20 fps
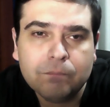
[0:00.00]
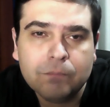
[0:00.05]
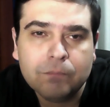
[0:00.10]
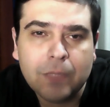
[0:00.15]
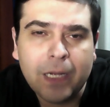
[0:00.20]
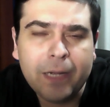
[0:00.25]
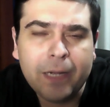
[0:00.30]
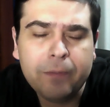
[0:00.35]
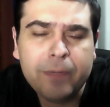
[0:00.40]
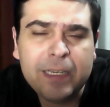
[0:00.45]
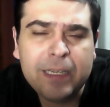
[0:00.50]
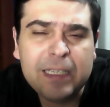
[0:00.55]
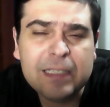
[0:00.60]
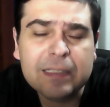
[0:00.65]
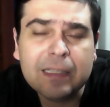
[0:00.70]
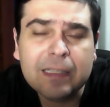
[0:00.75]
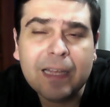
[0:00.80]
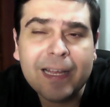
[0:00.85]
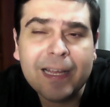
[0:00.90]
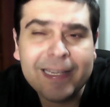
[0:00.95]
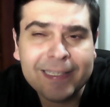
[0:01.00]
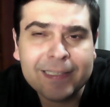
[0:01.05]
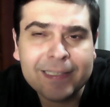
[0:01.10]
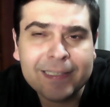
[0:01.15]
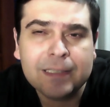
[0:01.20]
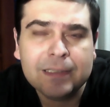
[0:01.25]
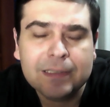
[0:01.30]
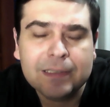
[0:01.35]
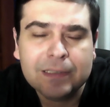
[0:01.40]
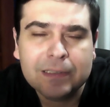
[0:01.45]
I really like
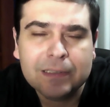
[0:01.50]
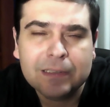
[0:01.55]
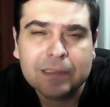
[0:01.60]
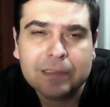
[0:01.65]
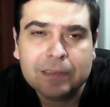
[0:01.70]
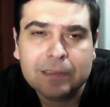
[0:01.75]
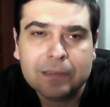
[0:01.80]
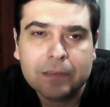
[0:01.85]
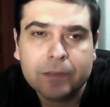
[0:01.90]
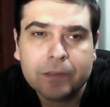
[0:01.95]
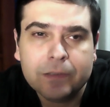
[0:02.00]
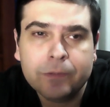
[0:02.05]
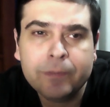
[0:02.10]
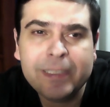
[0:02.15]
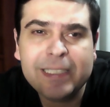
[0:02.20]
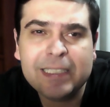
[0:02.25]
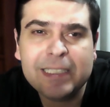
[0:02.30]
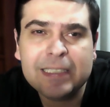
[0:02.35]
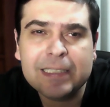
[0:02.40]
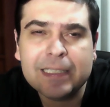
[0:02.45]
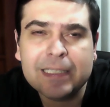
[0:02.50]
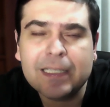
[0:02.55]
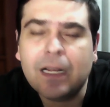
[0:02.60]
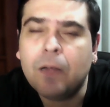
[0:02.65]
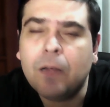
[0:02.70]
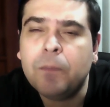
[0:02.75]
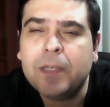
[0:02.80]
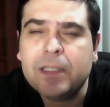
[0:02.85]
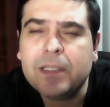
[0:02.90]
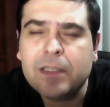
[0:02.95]
reading the
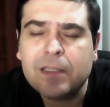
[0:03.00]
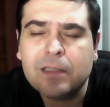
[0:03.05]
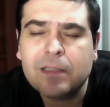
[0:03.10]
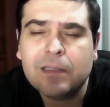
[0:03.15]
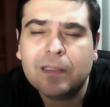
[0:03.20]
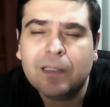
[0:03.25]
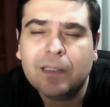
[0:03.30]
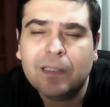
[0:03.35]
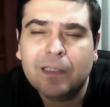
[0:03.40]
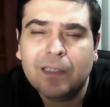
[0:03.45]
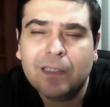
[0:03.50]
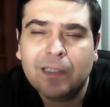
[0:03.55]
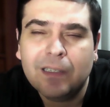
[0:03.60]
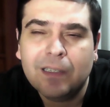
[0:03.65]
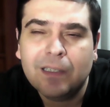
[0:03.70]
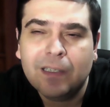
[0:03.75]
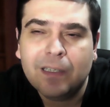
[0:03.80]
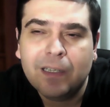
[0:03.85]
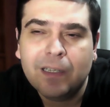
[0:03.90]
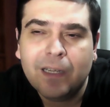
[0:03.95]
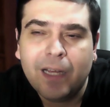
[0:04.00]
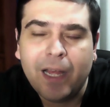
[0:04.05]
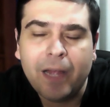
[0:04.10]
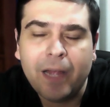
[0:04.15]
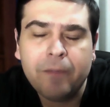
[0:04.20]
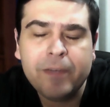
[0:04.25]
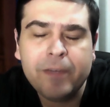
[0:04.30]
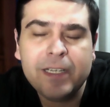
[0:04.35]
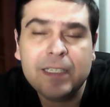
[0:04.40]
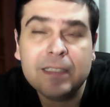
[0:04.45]
comments. I
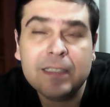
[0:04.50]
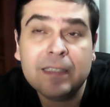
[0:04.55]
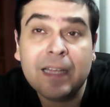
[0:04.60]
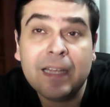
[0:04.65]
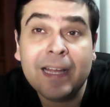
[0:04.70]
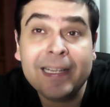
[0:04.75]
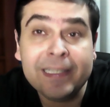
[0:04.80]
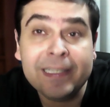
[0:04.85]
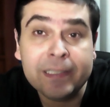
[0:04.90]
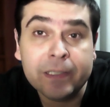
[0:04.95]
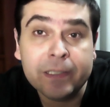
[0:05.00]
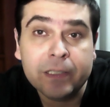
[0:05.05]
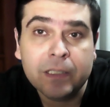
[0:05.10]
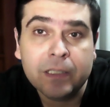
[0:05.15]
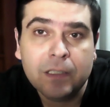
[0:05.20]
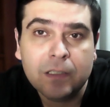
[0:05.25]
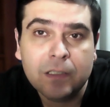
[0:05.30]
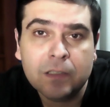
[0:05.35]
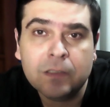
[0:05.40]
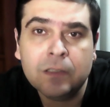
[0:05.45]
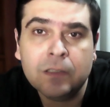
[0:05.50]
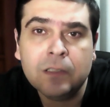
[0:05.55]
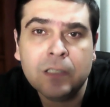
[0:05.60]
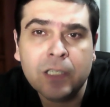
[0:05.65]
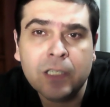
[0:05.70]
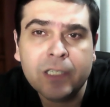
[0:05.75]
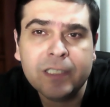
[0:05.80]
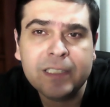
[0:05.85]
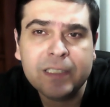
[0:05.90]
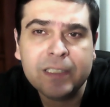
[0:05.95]
really like
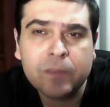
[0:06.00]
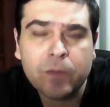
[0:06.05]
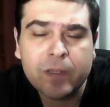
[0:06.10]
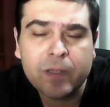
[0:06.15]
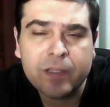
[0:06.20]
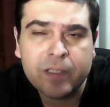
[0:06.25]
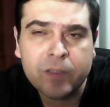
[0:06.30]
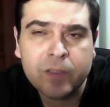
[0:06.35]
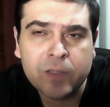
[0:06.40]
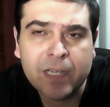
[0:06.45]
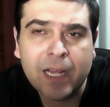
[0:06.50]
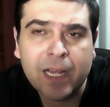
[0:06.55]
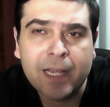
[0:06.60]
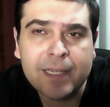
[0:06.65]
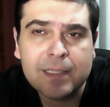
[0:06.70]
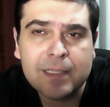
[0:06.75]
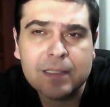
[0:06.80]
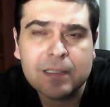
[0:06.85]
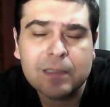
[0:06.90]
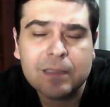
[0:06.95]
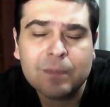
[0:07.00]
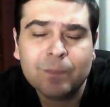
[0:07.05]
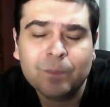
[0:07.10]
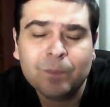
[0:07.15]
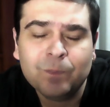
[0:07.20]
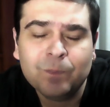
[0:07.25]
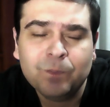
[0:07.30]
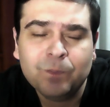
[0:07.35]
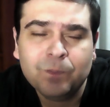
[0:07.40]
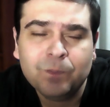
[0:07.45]
learning with you guys.
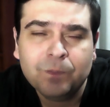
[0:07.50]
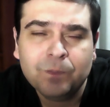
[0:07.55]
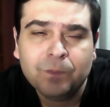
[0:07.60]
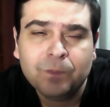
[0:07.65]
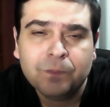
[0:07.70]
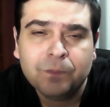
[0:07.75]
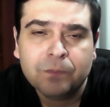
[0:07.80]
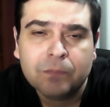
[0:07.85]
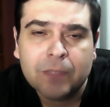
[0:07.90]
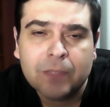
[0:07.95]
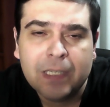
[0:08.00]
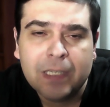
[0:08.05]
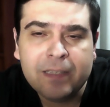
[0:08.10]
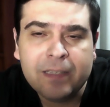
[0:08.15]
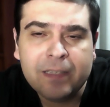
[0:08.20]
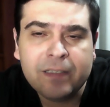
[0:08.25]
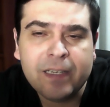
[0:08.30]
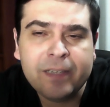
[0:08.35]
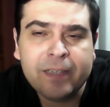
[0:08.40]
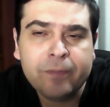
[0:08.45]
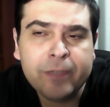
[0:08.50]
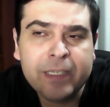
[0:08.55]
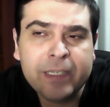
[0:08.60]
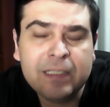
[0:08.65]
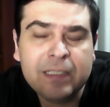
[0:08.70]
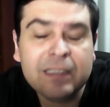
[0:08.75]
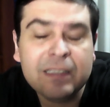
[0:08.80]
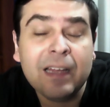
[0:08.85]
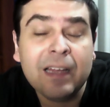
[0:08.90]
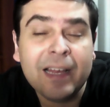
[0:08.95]
And I
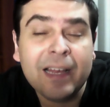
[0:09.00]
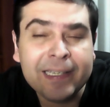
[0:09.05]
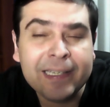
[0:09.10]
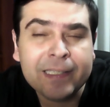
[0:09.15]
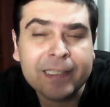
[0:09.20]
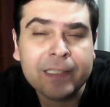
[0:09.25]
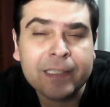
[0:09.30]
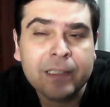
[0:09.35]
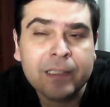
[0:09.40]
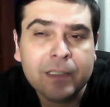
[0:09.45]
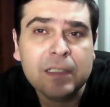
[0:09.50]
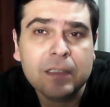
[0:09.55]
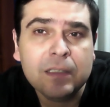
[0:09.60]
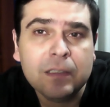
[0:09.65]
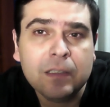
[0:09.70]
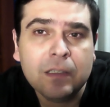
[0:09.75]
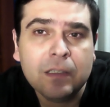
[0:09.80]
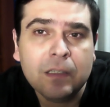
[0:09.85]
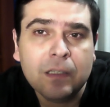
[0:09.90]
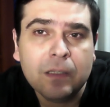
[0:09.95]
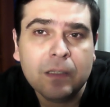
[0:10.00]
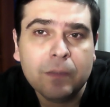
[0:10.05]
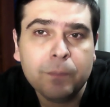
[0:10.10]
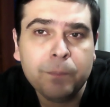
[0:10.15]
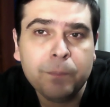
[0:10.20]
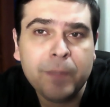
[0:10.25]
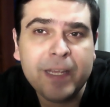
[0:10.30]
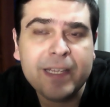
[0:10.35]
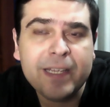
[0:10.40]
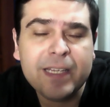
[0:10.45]
really like
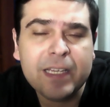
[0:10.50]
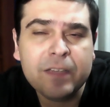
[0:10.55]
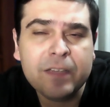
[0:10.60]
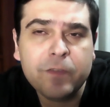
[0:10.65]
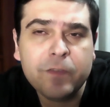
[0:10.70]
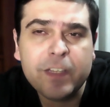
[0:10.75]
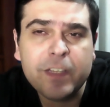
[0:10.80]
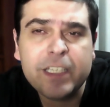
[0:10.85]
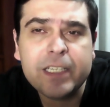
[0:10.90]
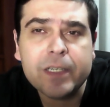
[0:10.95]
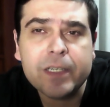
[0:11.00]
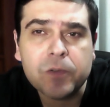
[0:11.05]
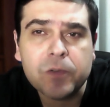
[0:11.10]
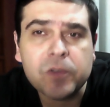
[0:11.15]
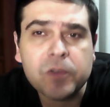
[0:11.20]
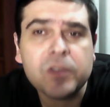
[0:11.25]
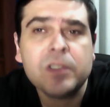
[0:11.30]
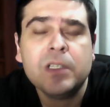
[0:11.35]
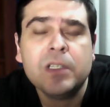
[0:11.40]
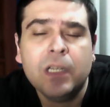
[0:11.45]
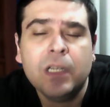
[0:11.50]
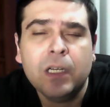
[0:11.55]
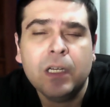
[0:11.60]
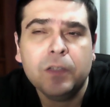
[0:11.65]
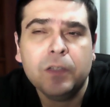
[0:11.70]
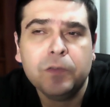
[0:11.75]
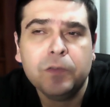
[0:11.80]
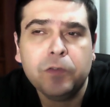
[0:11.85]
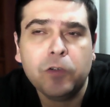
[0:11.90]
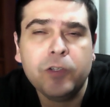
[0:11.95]
making videos
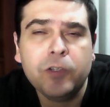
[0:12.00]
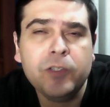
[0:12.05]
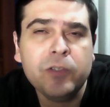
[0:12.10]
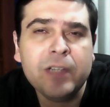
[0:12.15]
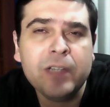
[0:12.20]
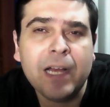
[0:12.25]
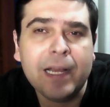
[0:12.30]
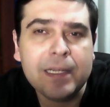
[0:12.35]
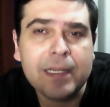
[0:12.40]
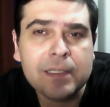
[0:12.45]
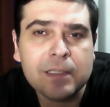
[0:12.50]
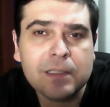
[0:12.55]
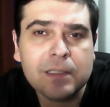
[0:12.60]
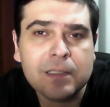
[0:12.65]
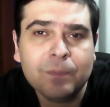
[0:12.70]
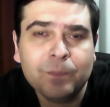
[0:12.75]
for you guys.